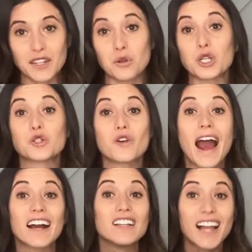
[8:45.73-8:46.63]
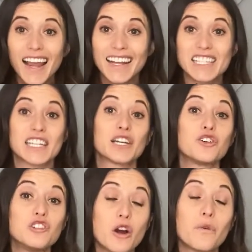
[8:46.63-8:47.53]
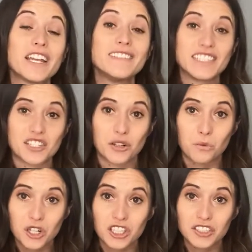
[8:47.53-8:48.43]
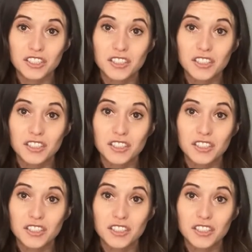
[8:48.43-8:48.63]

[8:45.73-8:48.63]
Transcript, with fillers: to attract clients in a growing digital world.